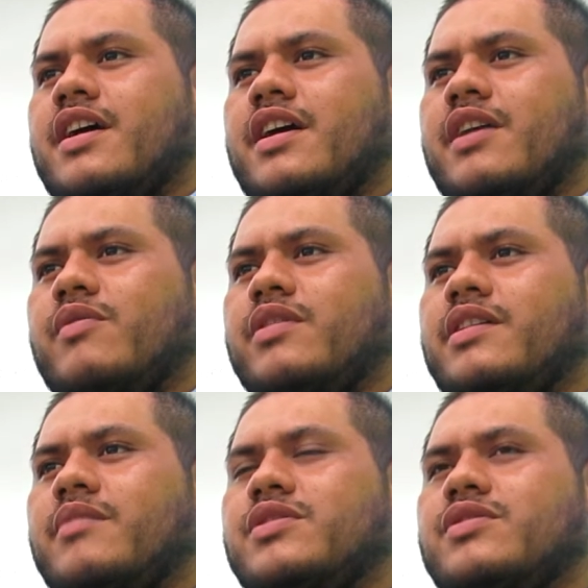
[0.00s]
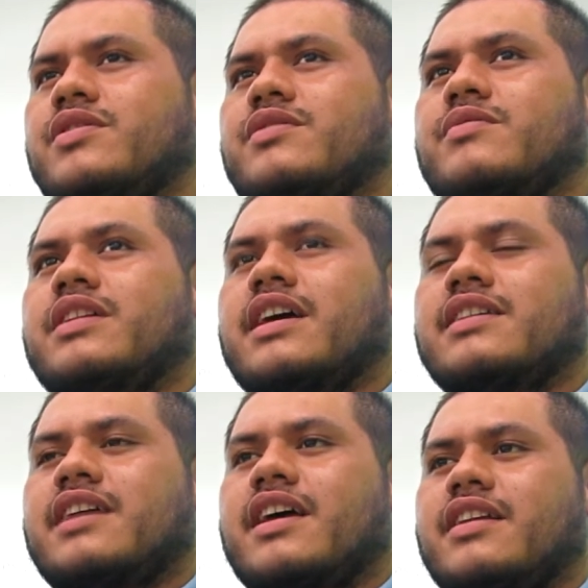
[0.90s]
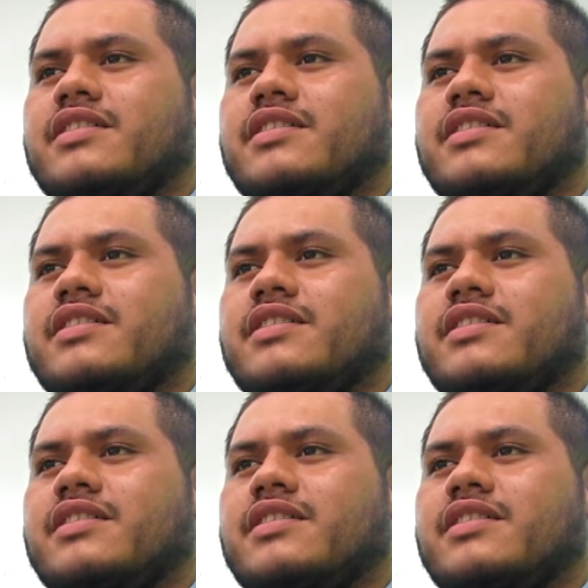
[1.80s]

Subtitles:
And I want them to just realize that